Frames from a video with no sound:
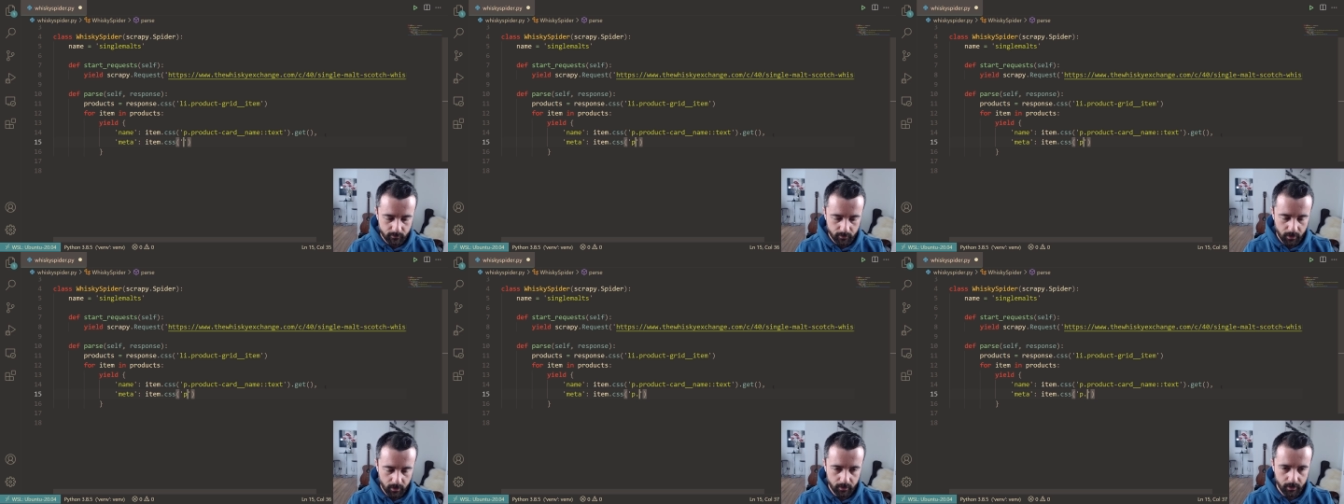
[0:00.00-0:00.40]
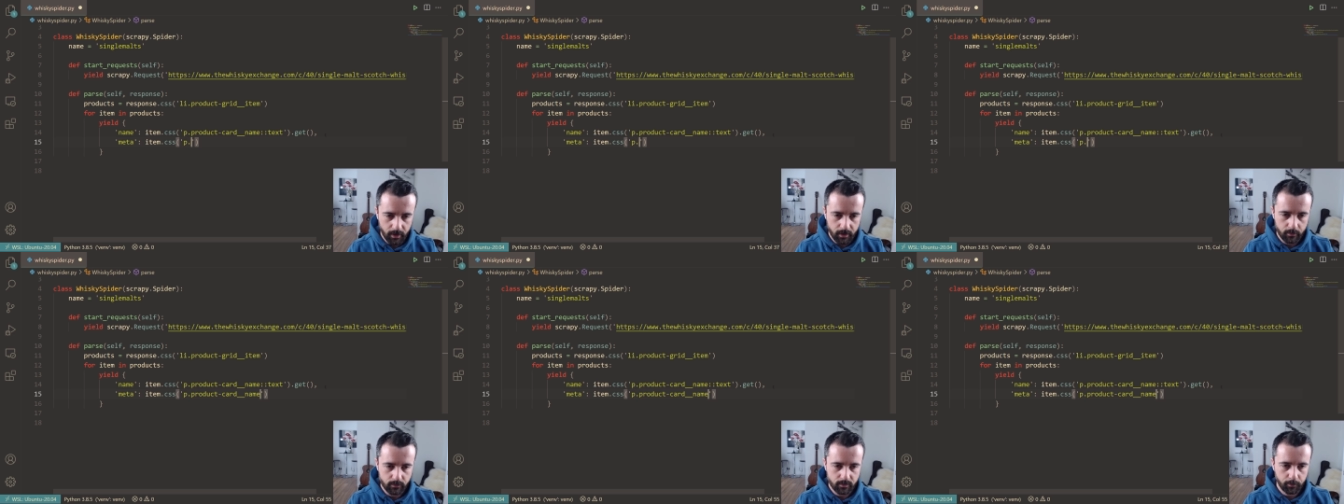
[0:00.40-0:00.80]
and
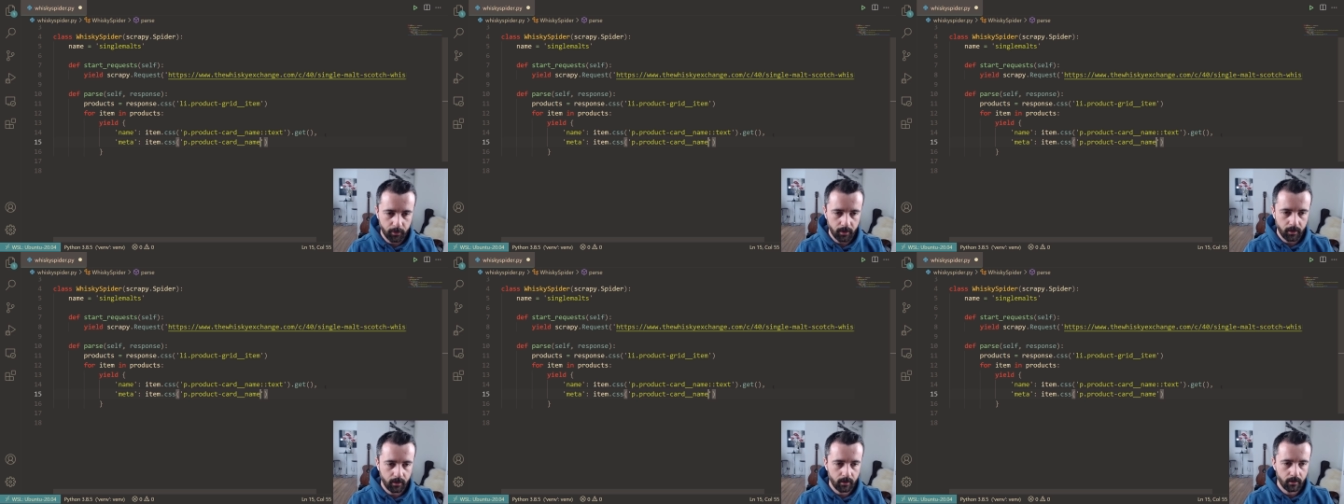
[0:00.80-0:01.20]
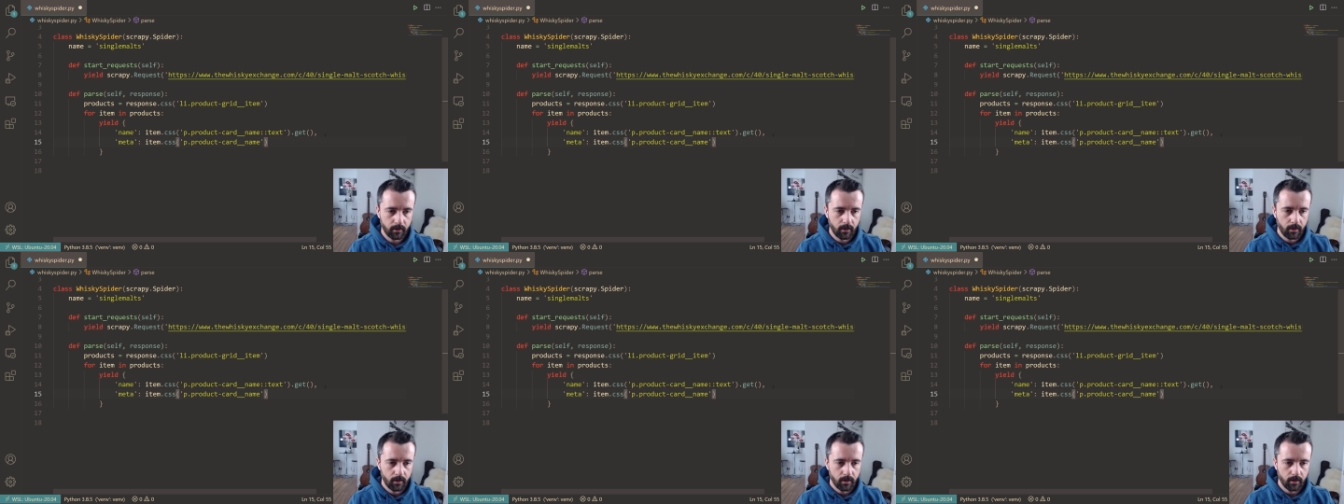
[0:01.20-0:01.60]
again it was a p
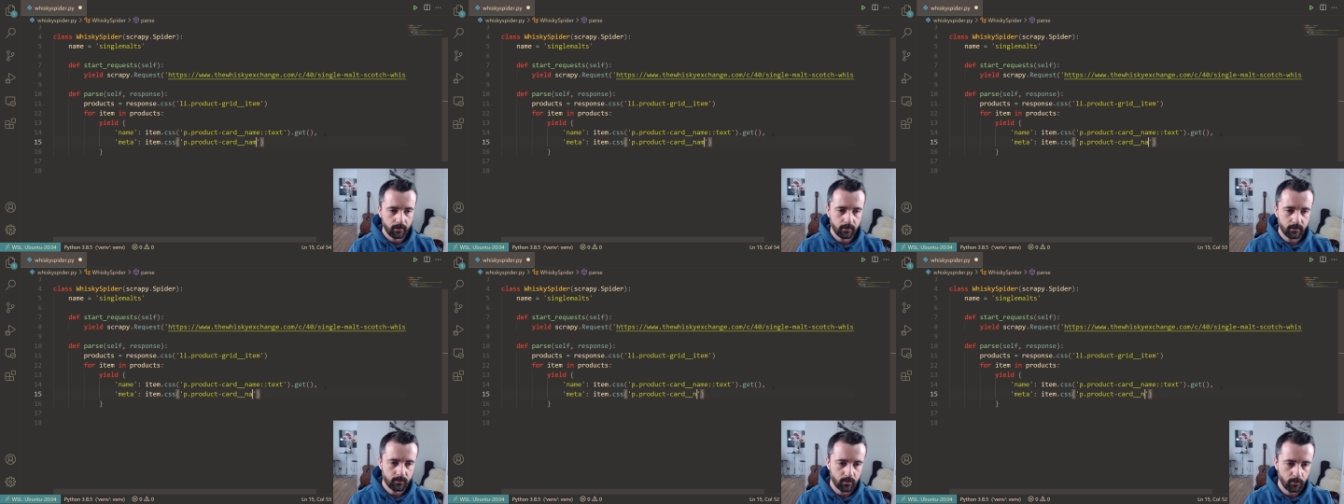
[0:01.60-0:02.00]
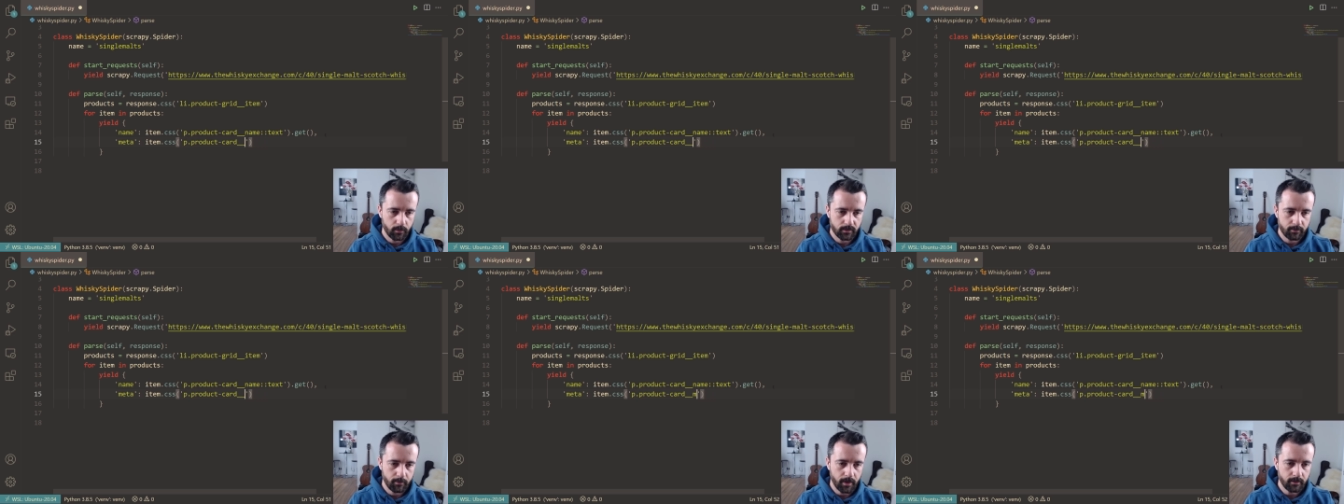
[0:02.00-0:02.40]
and this one
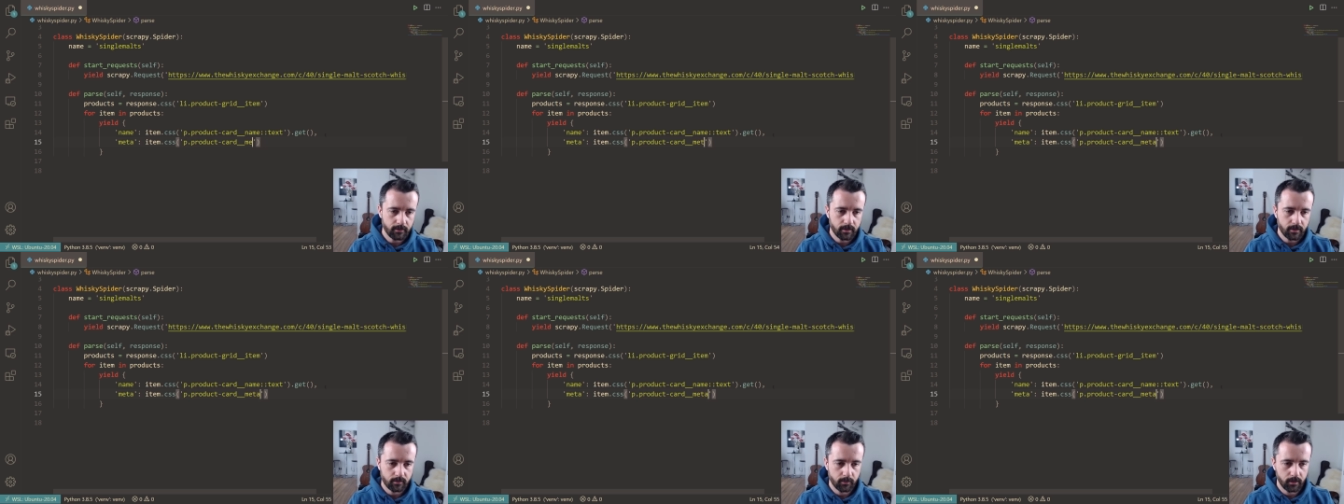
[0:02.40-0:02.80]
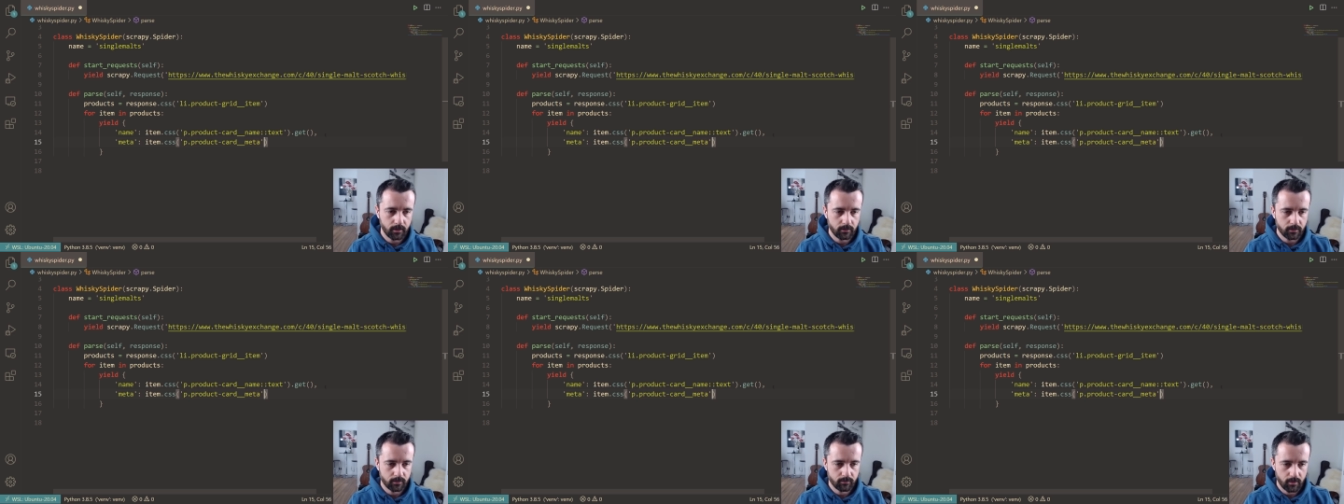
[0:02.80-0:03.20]
was meta so we
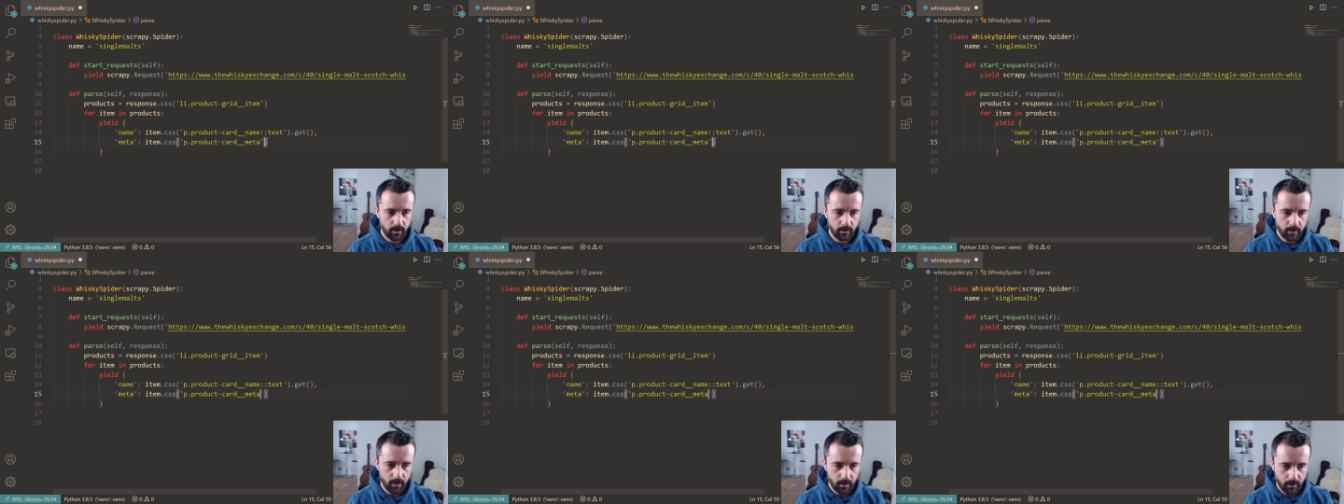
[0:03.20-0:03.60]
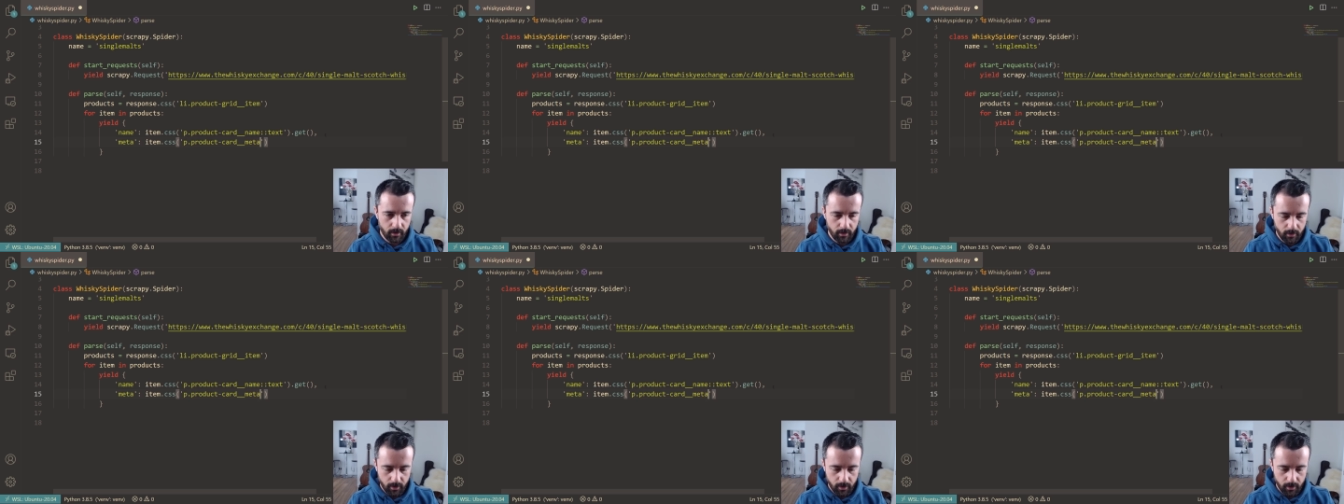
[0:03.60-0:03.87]
can just write that